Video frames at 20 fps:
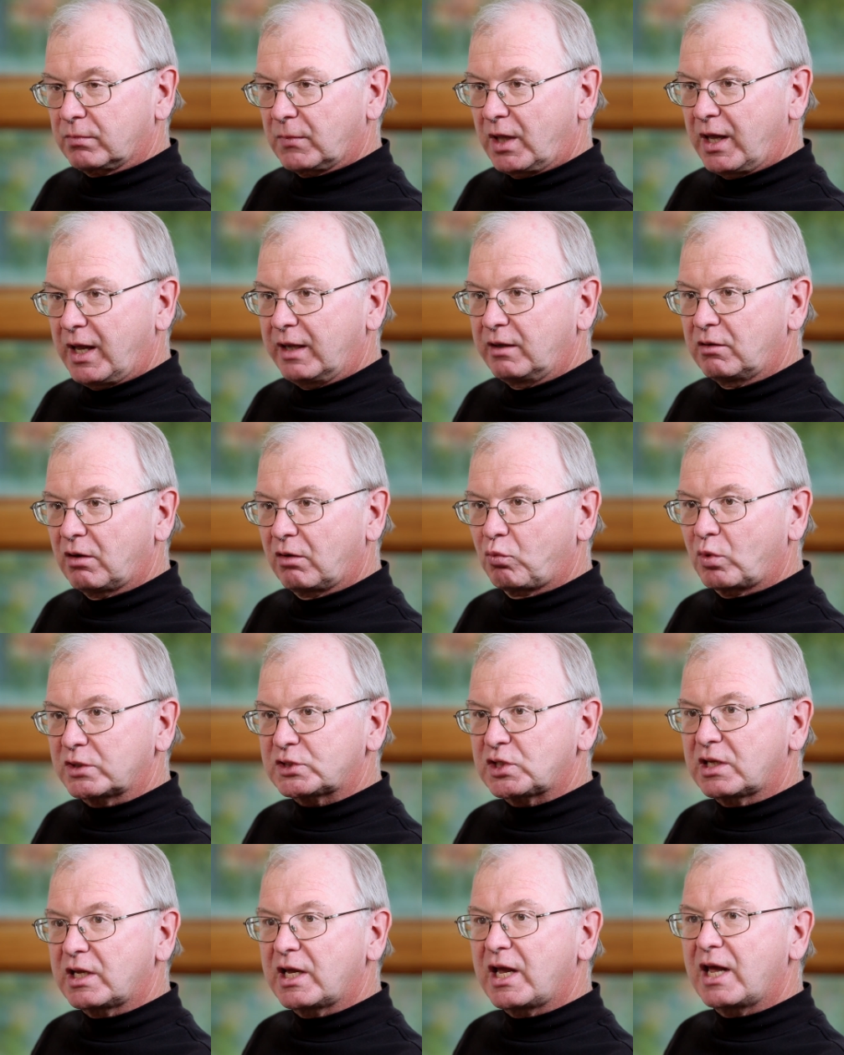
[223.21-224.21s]
okay,
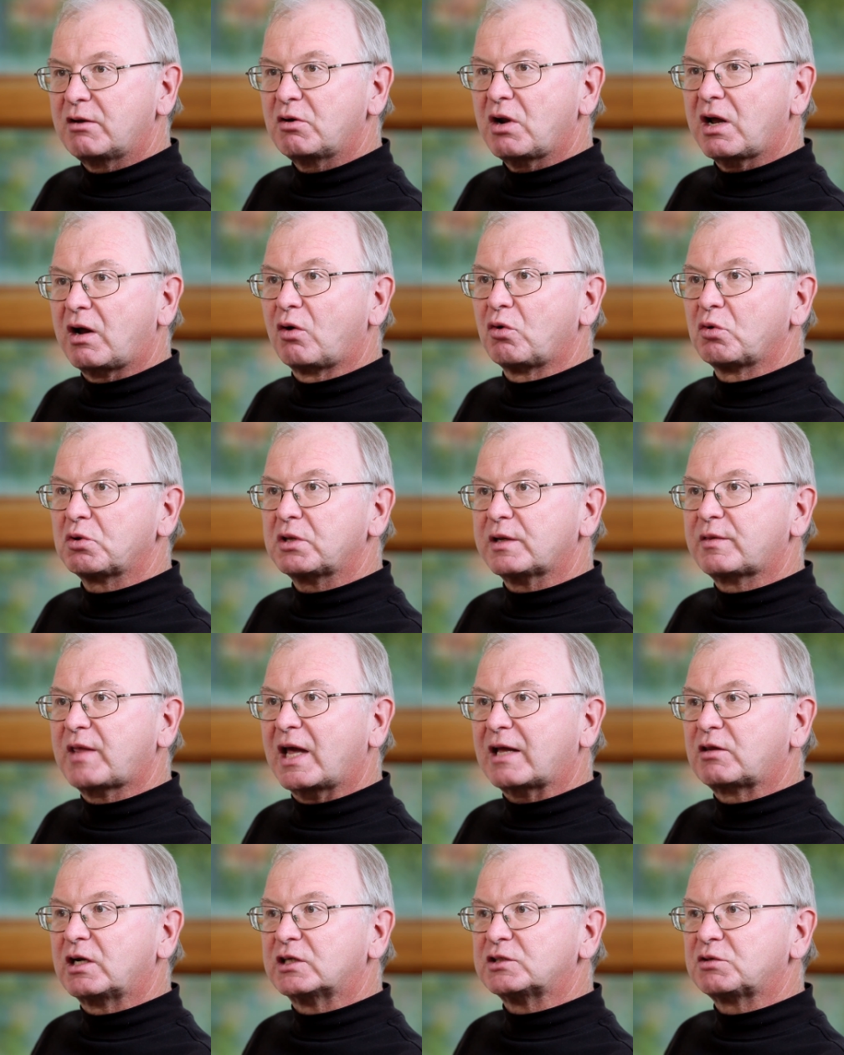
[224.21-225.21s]
what to, and oh,
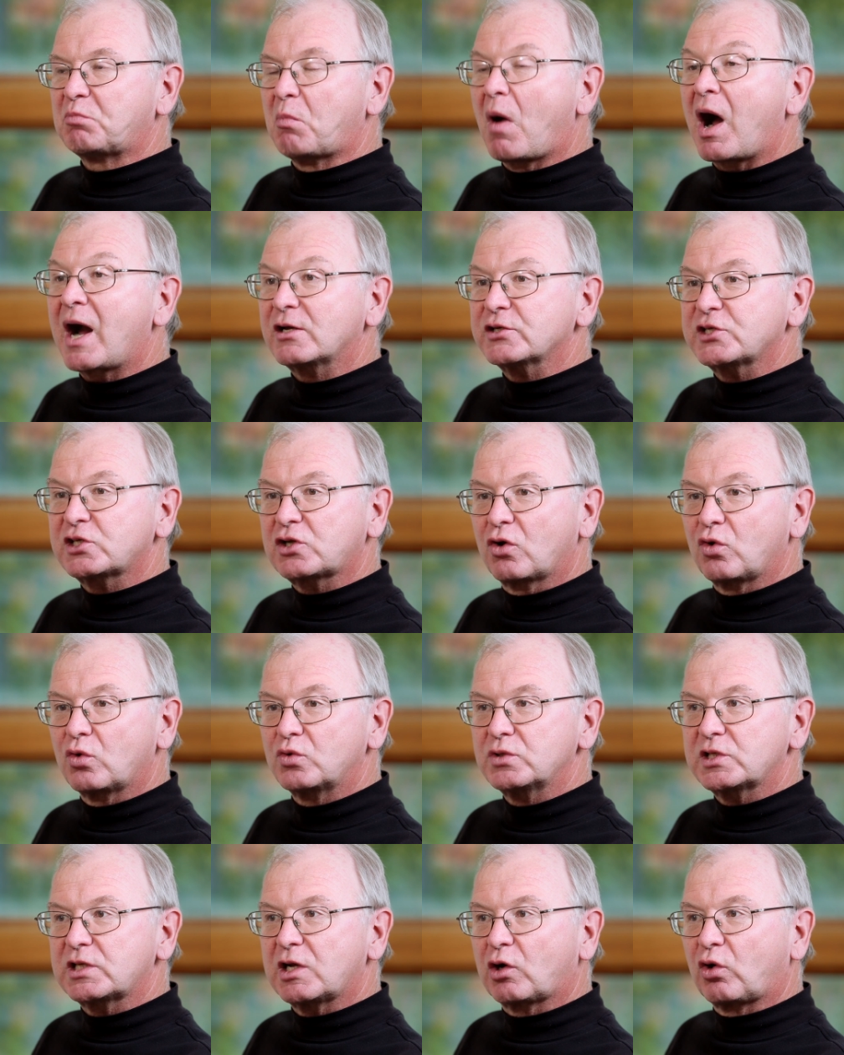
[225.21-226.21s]
that there's
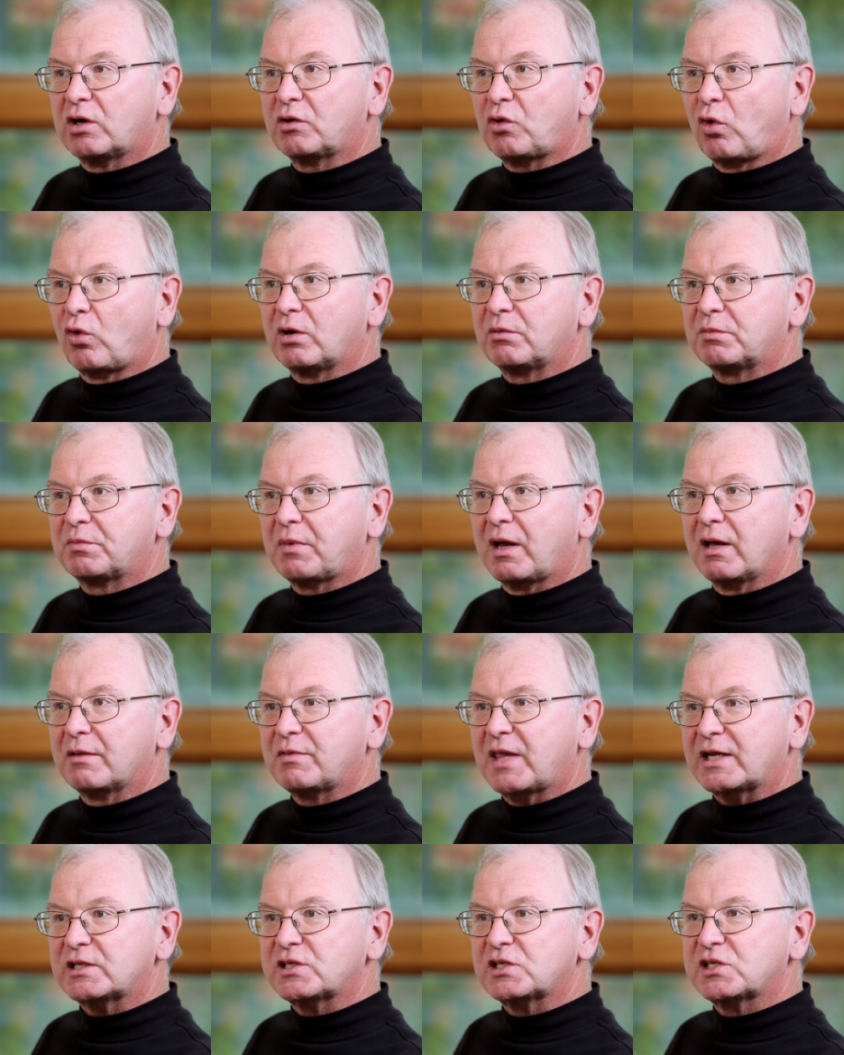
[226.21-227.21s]
milestones or or uh,